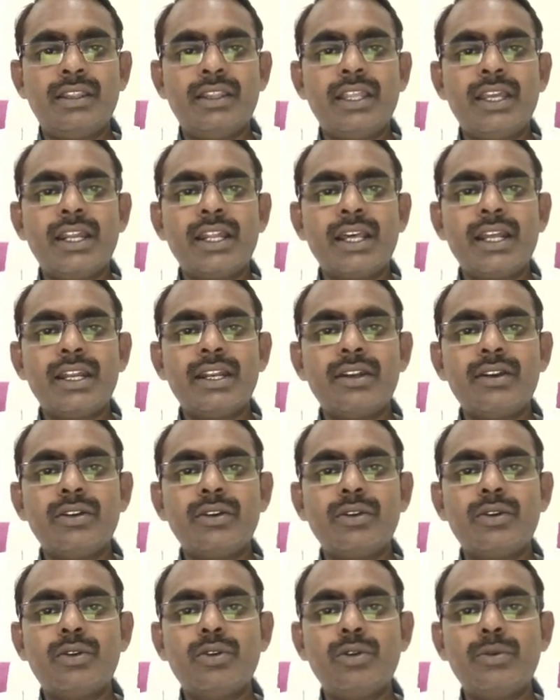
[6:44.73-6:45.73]
There are
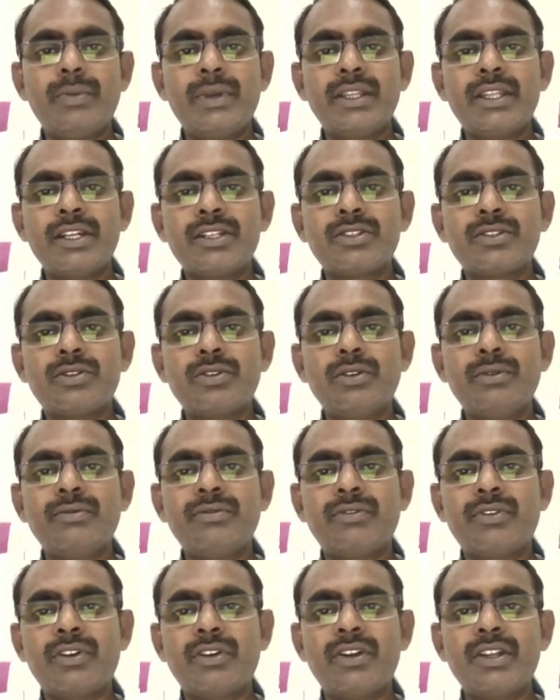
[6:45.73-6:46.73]
two methods to
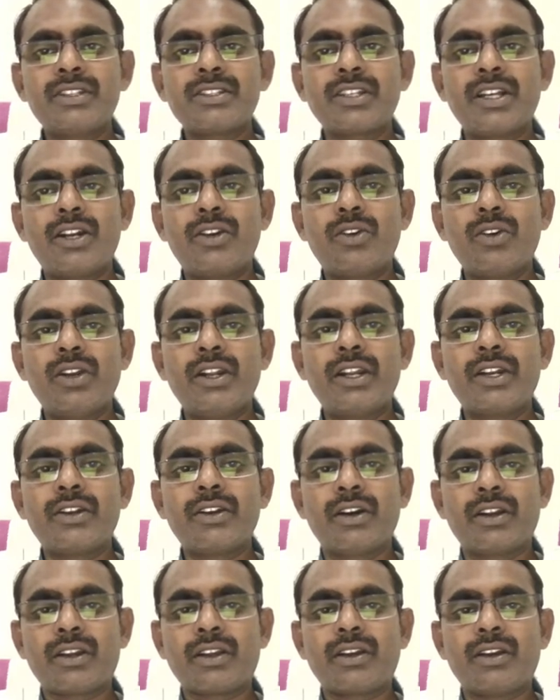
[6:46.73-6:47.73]
produce controlling
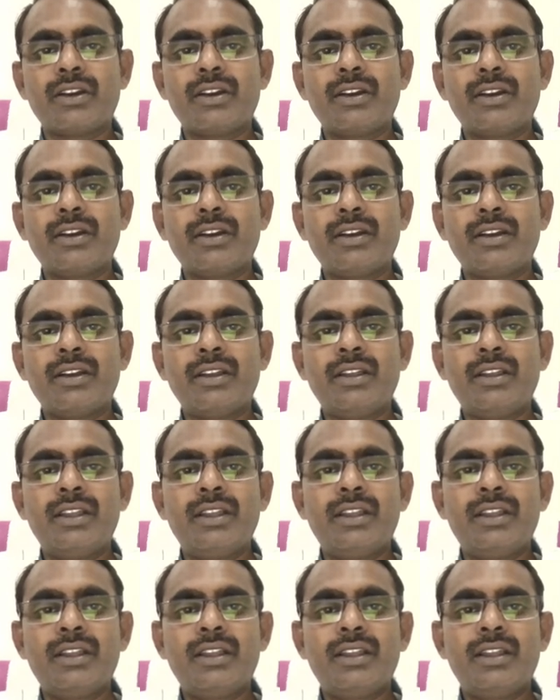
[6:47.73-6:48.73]
torque.
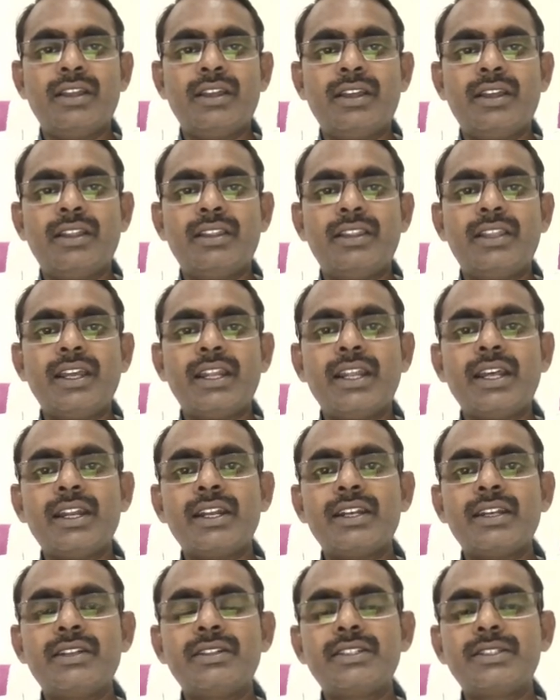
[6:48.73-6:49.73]
There
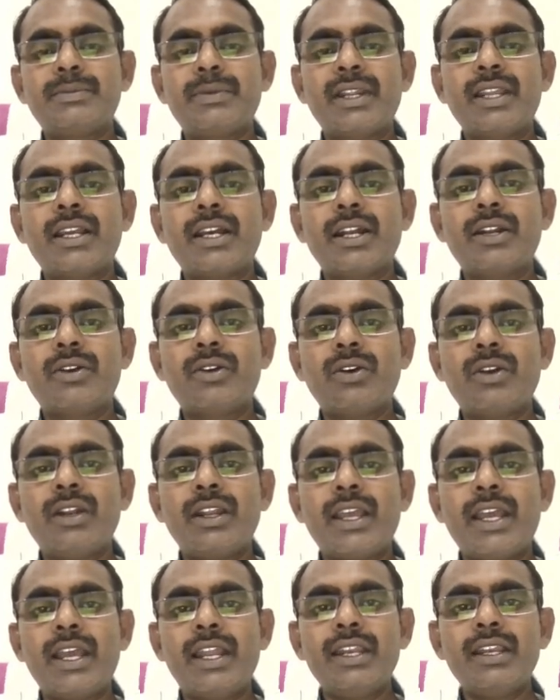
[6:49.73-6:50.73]
are spring
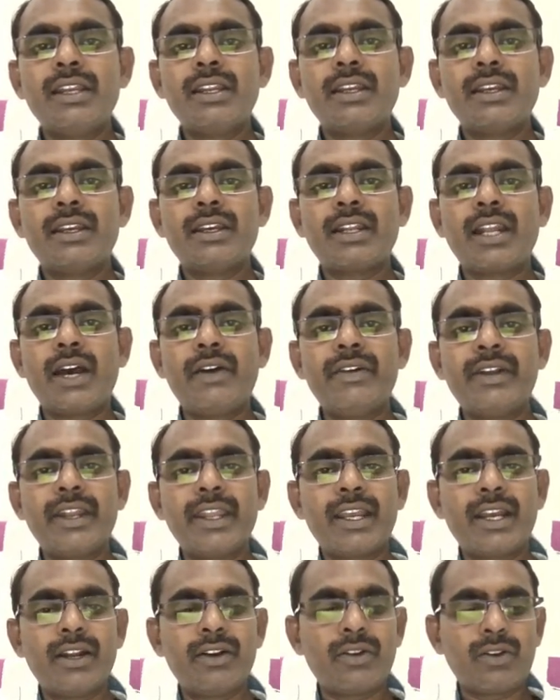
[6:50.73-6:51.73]
control and
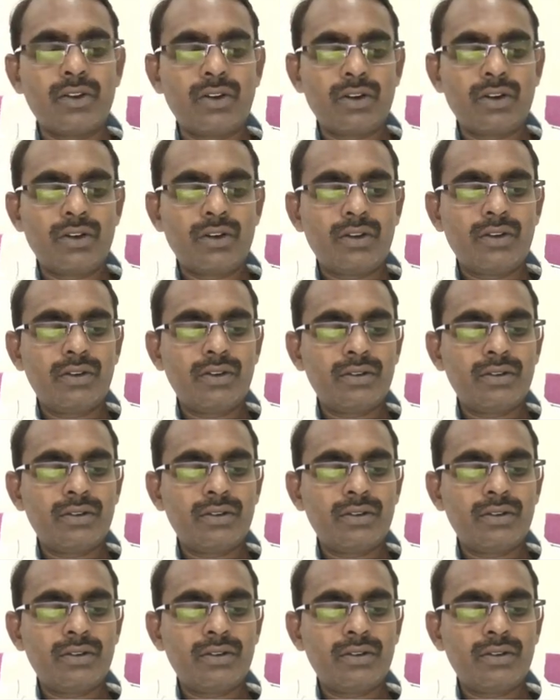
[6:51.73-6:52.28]
gravity control.